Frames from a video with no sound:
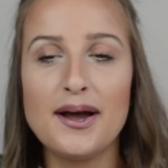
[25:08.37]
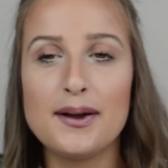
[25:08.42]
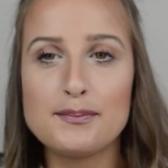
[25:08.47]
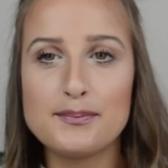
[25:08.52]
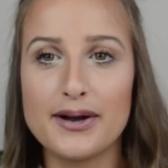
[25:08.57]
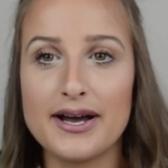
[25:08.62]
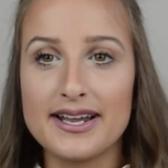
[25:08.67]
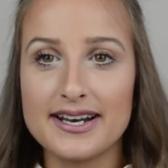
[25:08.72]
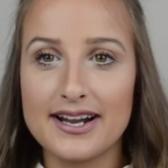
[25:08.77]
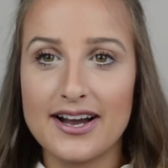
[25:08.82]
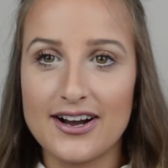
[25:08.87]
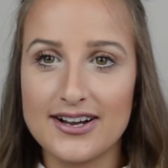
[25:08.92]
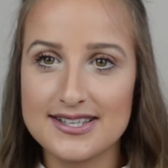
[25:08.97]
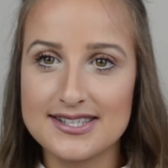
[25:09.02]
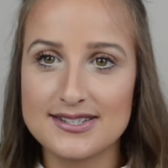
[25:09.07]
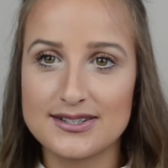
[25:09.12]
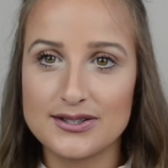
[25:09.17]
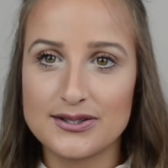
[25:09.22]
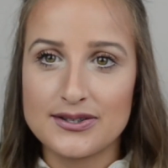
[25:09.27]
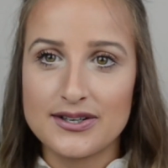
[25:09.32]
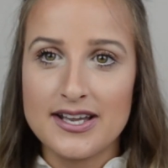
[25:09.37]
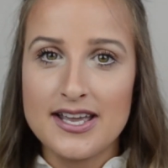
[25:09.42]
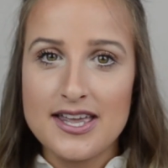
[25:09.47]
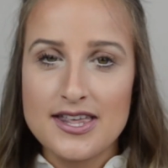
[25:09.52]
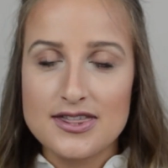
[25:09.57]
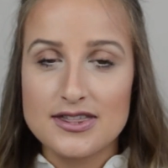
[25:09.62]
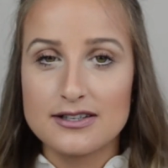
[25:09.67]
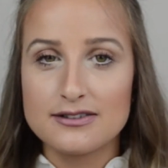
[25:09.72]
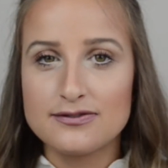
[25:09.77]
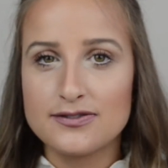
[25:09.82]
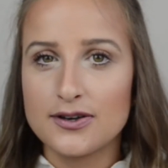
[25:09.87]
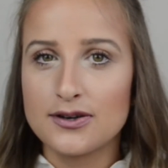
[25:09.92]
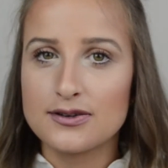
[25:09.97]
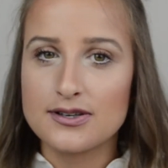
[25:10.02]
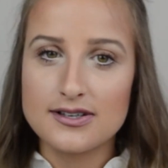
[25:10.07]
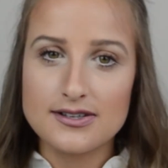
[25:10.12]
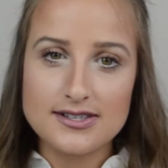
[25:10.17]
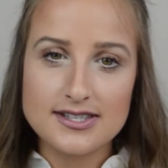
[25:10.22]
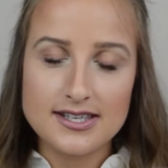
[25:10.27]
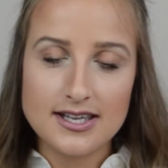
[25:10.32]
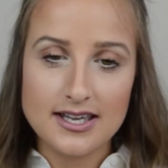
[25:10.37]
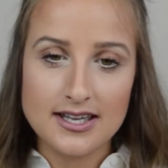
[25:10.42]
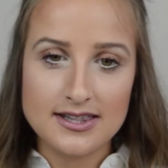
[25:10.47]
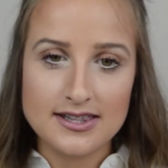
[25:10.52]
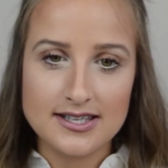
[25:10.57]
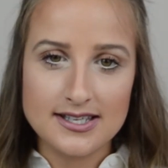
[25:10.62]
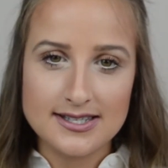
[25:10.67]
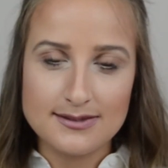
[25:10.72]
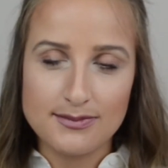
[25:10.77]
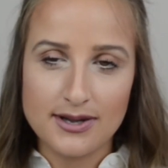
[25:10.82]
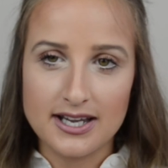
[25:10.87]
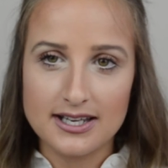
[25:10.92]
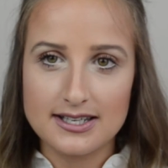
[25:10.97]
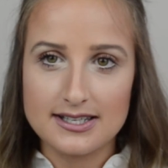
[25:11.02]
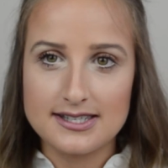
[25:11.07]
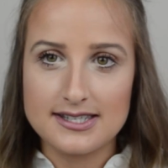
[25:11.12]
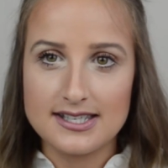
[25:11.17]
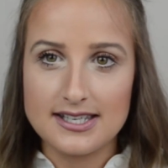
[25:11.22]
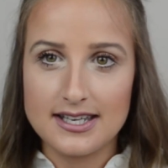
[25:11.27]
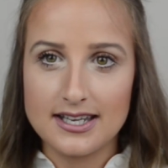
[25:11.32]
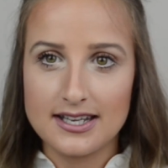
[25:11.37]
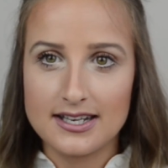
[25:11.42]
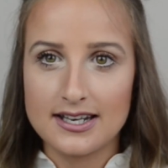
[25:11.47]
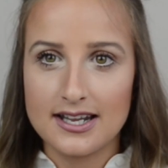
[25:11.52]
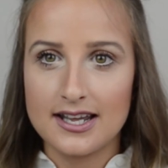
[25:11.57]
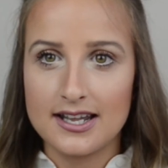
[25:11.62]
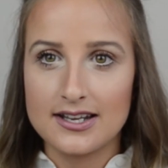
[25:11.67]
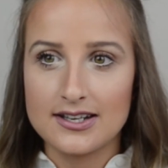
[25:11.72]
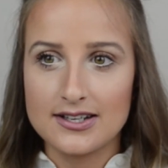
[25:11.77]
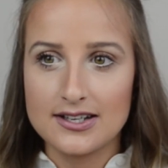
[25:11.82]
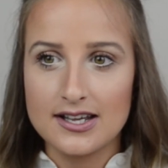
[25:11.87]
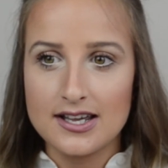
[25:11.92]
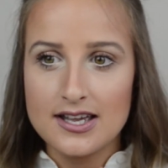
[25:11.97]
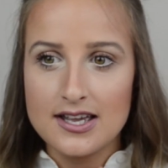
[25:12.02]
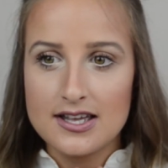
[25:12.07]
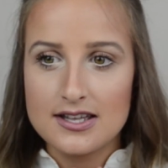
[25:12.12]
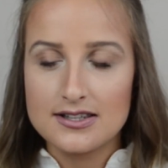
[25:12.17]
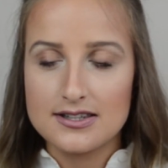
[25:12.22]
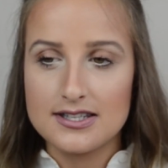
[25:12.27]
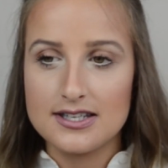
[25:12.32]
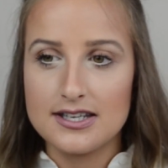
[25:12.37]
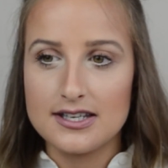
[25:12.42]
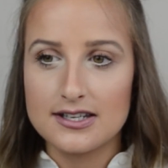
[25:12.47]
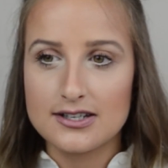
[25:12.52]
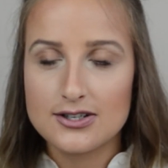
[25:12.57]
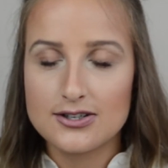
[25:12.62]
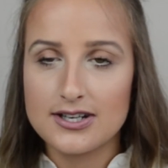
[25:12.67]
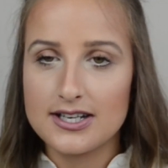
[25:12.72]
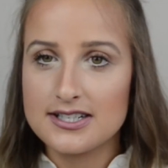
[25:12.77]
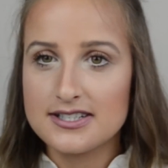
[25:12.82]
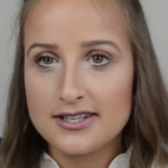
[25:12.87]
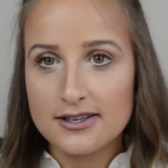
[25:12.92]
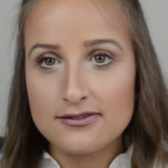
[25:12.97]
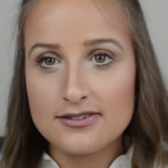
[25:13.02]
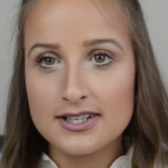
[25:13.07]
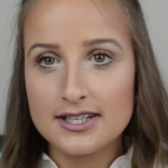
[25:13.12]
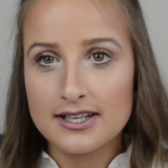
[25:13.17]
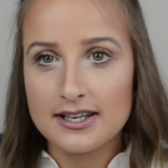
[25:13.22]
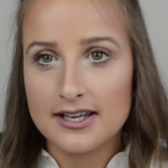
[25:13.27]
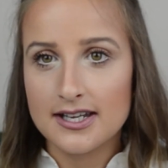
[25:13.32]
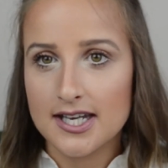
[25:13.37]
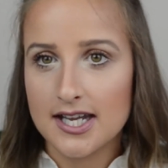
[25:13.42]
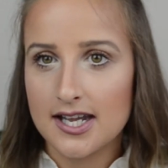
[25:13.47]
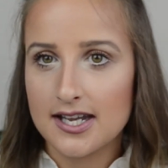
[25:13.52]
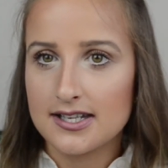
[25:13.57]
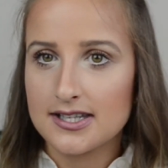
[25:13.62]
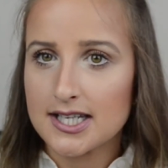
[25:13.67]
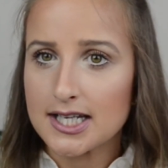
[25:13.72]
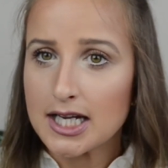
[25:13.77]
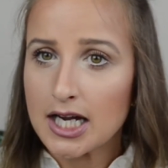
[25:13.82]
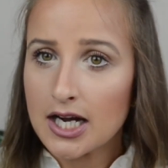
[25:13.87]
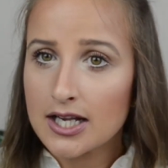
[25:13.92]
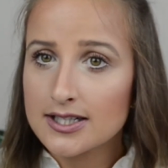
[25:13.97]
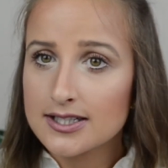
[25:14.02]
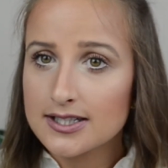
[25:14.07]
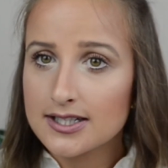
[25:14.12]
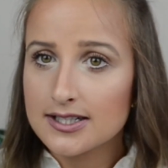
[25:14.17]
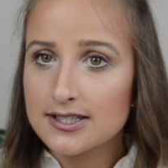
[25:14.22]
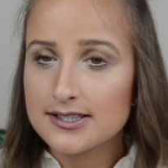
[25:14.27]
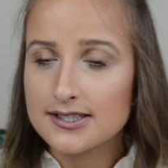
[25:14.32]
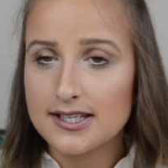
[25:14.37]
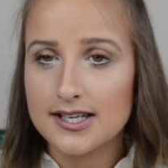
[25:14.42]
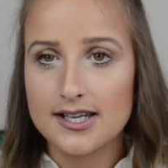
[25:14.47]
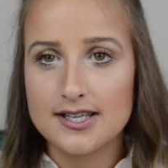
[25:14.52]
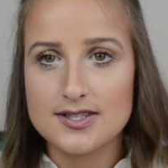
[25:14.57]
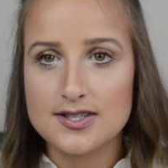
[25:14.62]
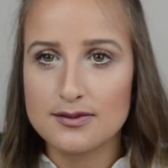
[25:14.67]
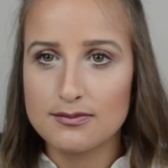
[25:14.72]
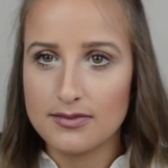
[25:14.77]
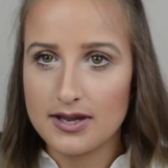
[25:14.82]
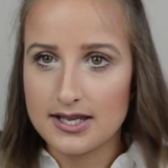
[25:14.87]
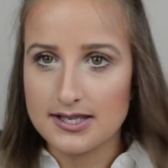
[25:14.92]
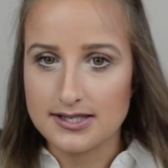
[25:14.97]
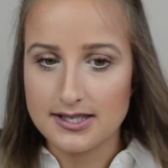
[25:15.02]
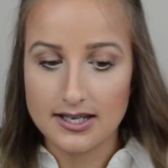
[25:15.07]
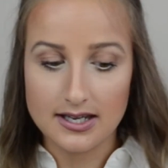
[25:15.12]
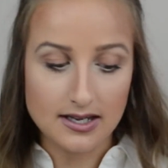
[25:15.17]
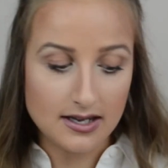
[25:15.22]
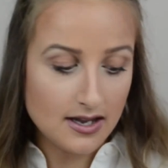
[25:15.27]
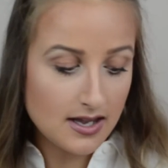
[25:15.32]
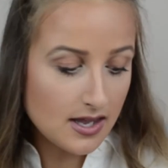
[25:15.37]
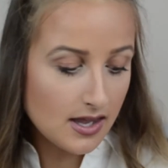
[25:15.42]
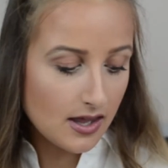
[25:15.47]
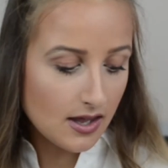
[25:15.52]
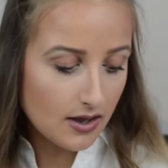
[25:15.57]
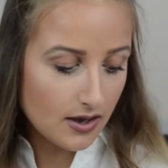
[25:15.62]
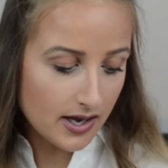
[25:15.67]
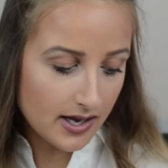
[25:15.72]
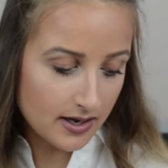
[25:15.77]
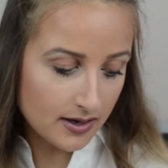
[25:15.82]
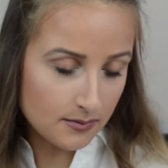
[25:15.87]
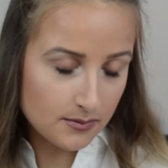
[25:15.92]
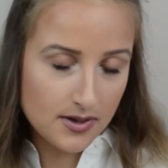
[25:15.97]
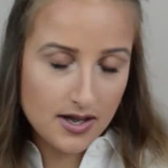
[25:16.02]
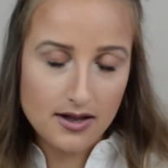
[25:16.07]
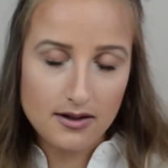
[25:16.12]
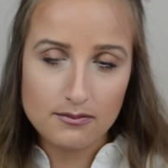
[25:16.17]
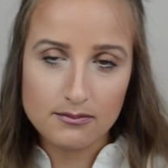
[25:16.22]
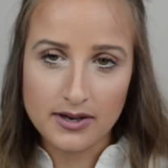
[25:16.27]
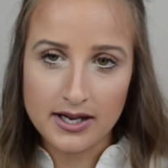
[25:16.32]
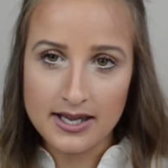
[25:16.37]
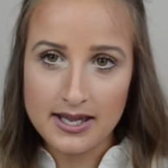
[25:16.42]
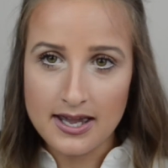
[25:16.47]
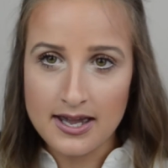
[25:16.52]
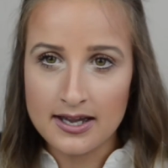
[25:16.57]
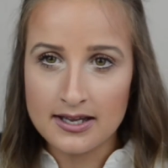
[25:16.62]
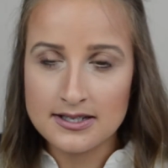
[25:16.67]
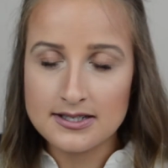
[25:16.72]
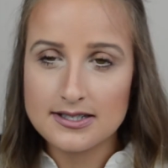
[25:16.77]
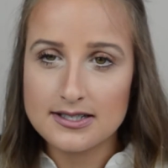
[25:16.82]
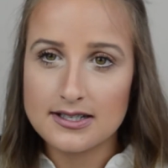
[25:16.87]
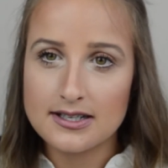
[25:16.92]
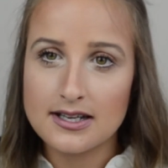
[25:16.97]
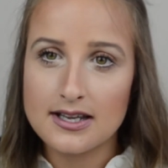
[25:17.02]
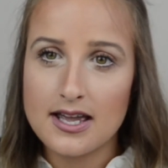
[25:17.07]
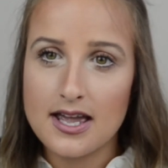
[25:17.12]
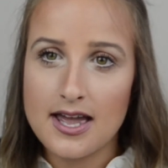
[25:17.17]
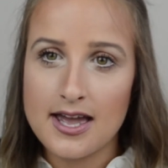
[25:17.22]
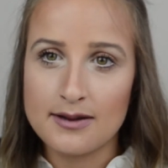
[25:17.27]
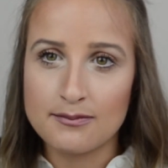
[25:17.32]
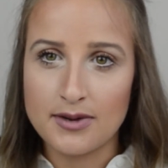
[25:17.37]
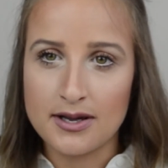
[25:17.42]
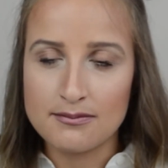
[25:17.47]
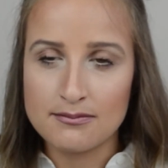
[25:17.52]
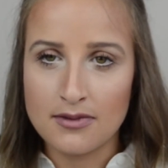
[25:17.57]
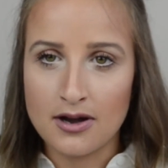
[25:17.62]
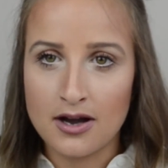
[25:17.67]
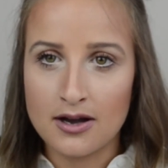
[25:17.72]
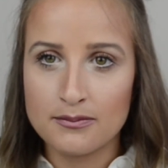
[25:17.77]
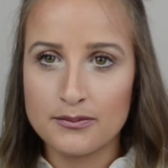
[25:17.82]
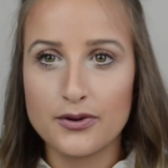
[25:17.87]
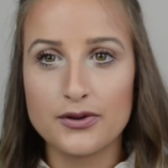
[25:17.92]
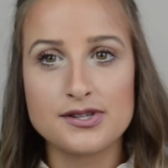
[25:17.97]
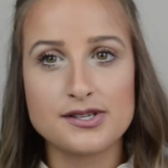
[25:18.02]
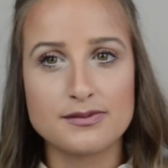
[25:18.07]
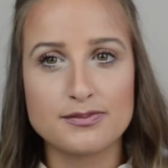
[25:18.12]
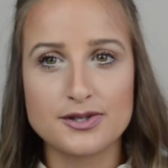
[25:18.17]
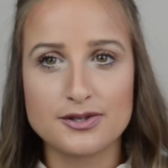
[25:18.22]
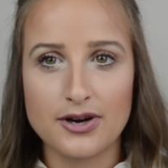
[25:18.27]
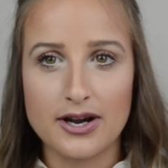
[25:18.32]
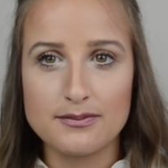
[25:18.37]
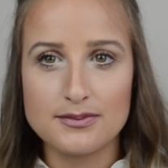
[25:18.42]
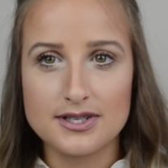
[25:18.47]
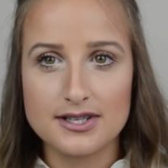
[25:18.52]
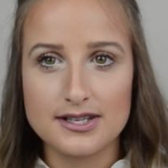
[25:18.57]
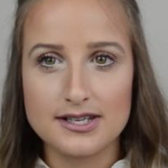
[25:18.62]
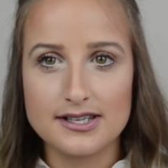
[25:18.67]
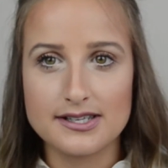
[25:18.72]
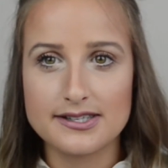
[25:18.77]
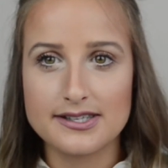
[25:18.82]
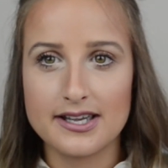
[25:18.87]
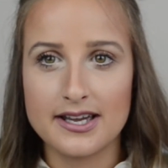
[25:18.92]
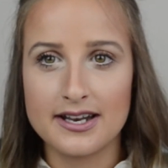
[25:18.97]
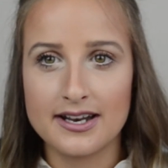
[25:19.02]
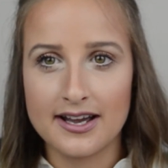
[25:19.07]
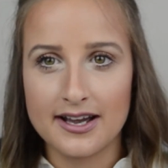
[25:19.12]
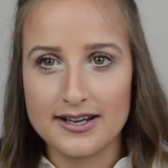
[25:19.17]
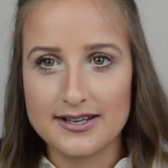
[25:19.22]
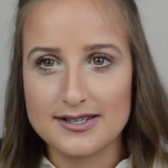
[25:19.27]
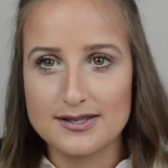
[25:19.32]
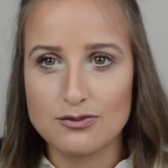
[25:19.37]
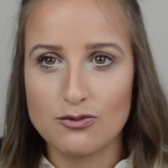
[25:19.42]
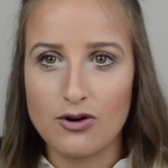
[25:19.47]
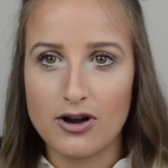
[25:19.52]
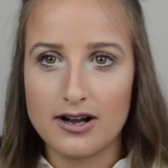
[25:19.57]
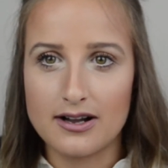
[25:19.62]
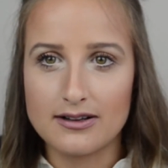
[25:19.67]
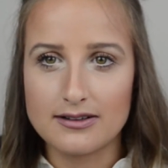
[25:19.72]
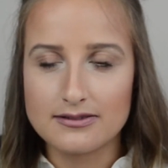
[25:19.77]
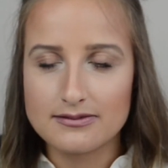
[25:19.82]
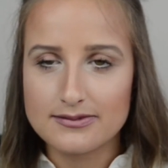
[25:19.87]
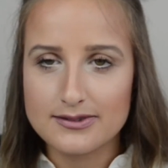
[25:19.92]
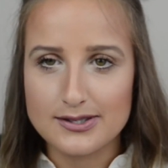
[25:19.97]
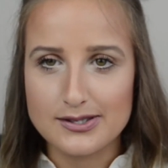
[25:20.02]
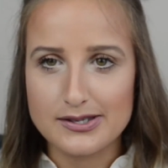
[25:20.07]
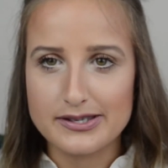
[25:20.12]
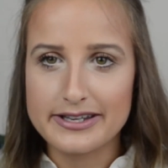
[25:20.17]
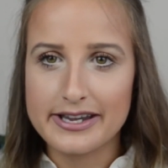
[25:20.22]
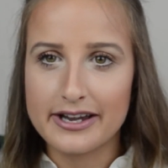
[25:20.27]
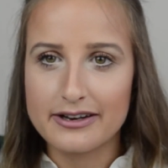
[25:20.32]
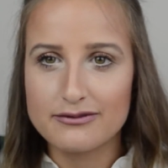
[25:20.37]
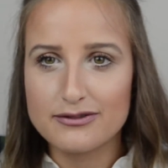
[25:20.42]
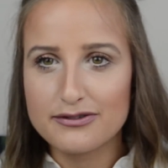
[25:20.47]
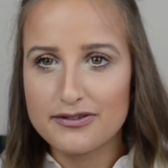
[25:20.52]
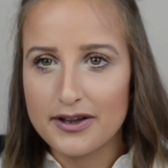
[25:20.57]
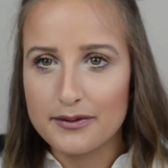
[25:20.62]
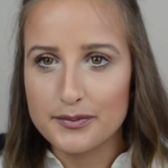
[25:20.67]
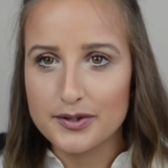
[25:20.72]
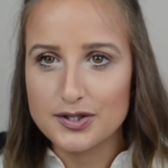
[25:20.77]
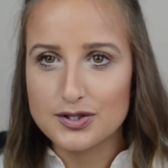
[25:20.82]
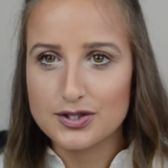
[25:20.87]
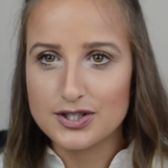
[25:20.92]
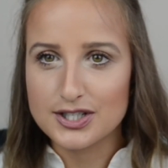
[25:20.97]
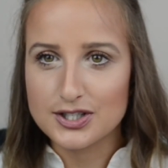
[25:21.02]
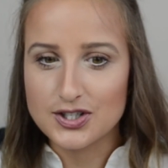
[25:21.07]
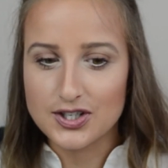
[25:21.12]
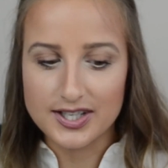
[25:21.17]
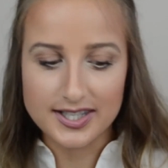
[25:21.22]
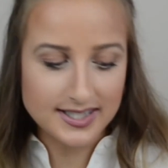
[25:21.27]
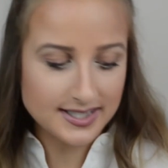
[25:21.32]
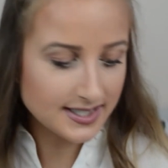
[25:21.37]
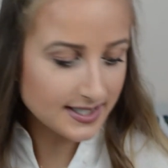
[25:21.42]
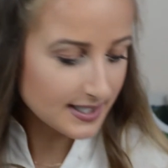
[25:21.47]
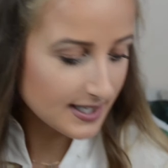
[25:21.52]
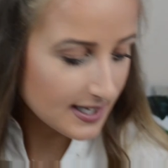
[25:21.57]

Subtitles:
But also, the photos in this magazine and the creativity in it and the colors, it's amazing. My aunt and my mom both subscribe to this, and I as well. This is kind of a family tradition.